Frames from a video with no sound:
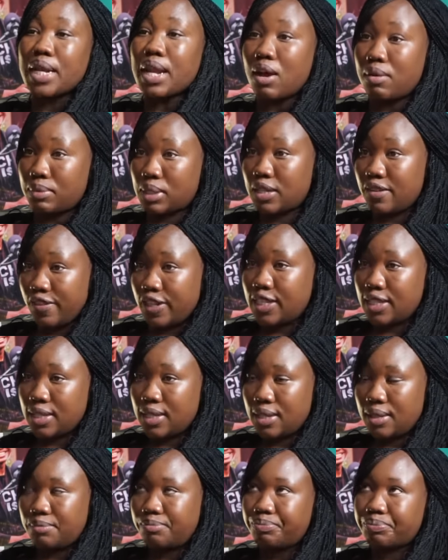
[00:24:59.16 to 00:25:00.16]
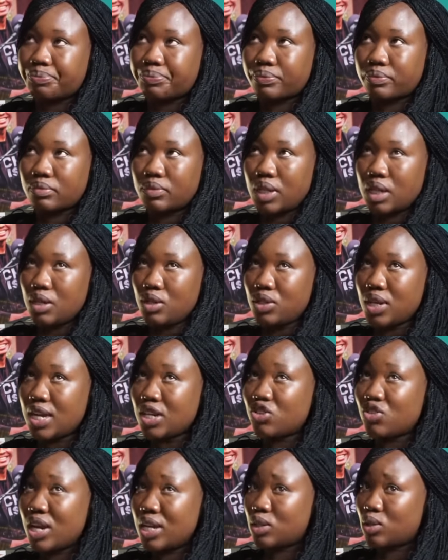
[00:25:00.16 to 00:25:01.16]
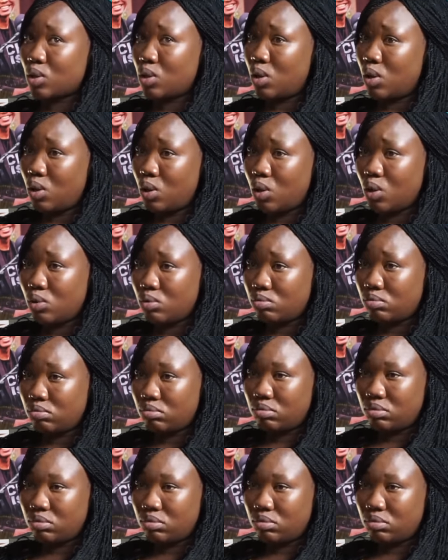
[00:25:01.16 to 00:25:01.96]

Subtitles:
Now I'm 17. So I tried to call home.